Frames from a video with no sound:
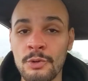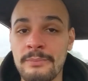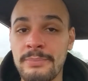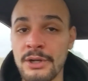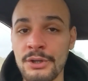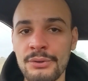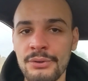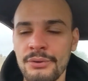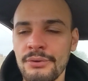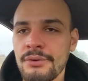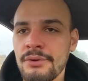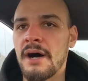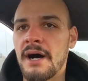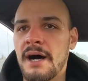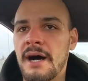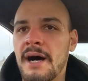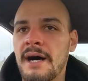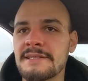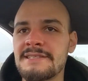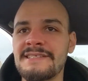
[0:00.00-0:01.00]
blue,
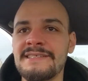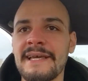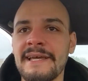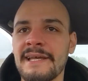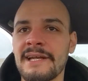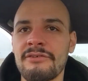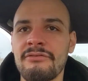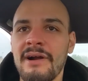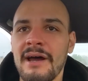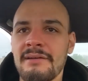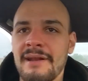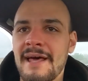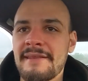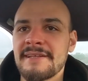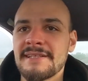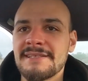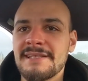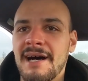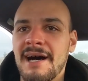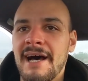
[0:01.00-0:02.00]
sitting around at
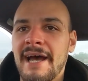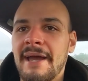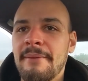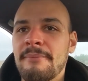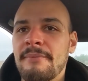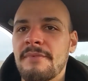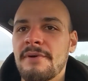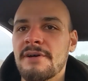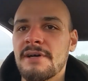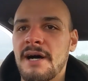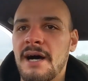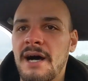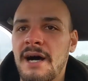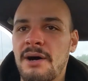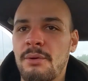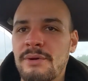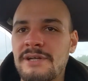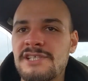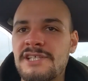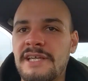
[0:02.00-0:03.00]
the
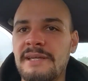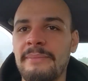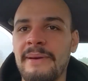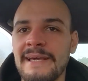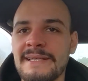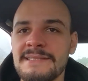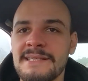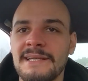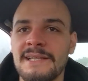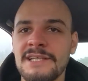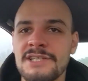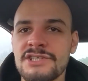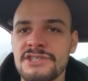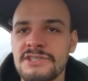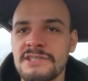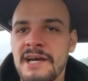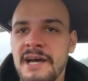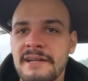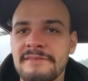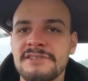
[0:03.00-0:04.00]
time, which he basically
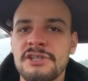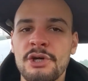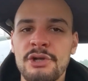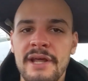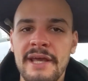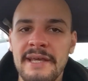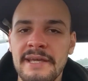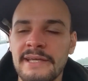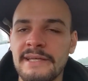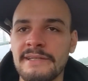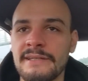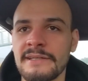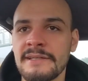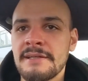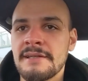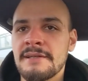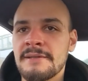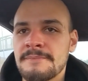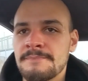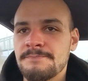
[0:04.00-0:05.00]
just kind of donated.
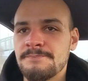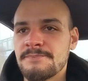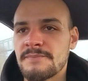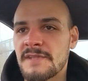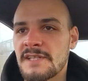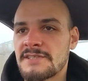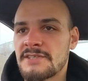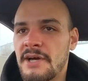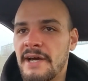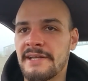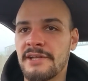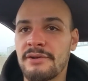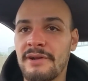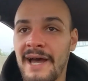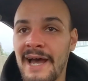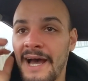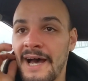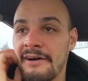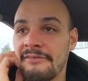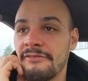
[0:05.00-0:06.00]
So I don't
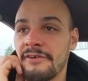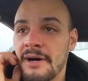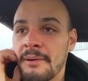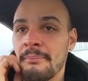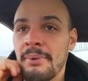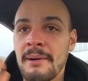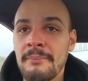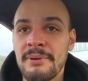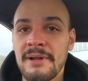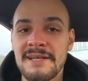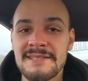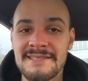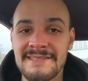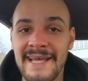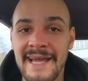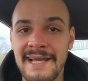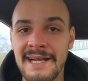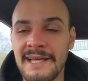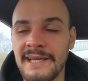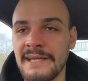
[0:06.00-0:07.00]
have a bumperless
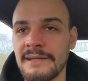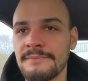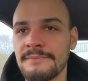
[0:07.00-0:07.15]
Daily.